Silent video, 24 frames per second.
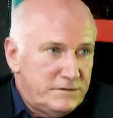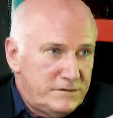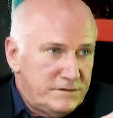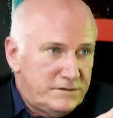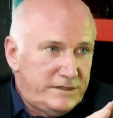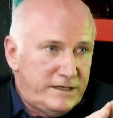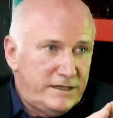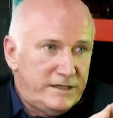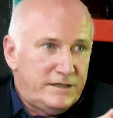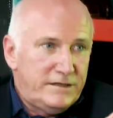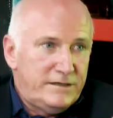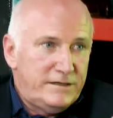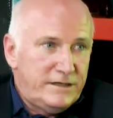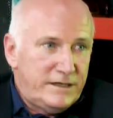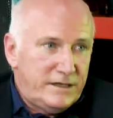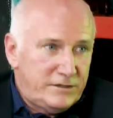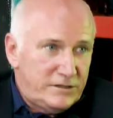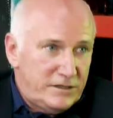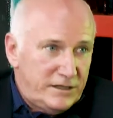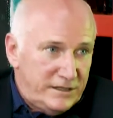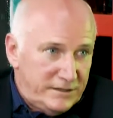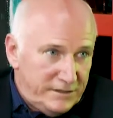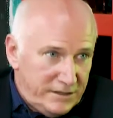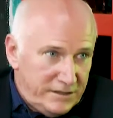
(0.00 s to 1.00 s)
taking
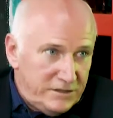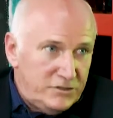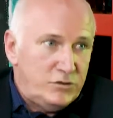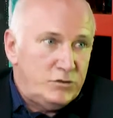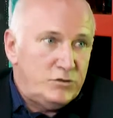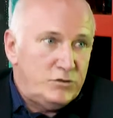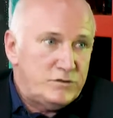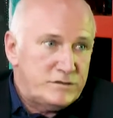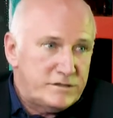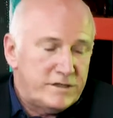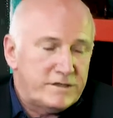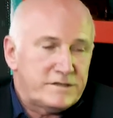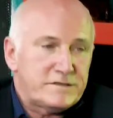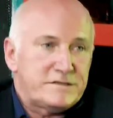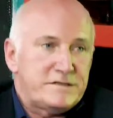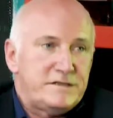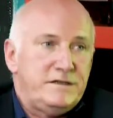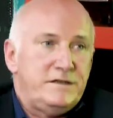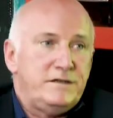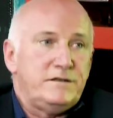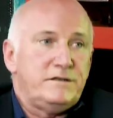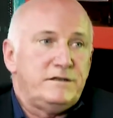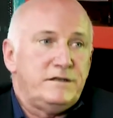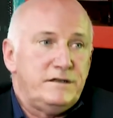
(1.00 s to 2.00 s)
that, and they do
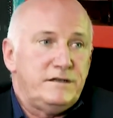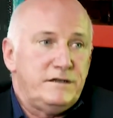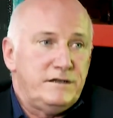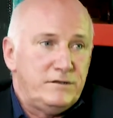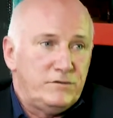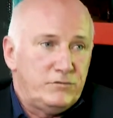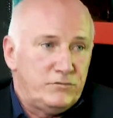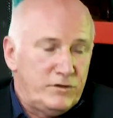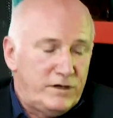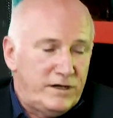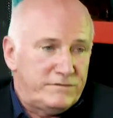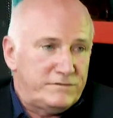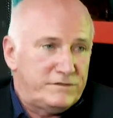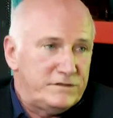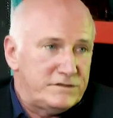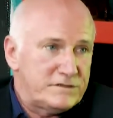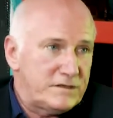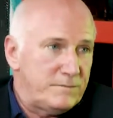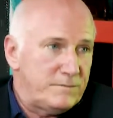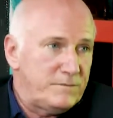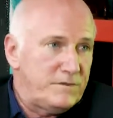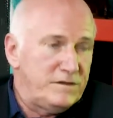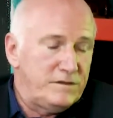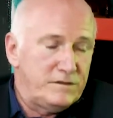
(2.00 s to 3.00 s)
succeed in drafting
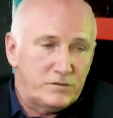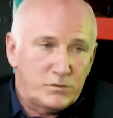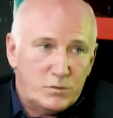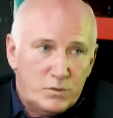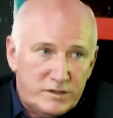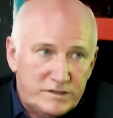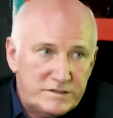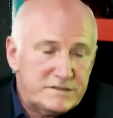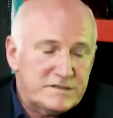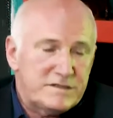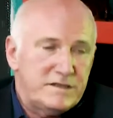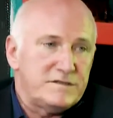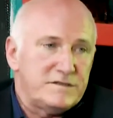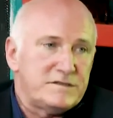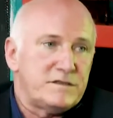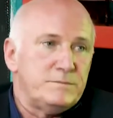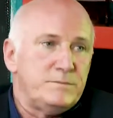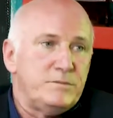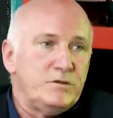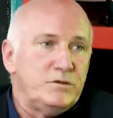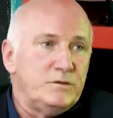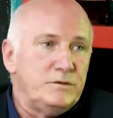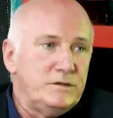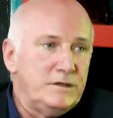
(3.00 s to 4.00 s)
something that's quite
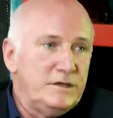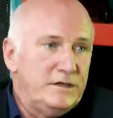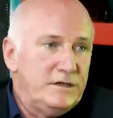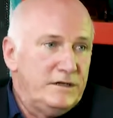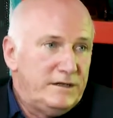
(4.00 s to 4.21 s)
sensible,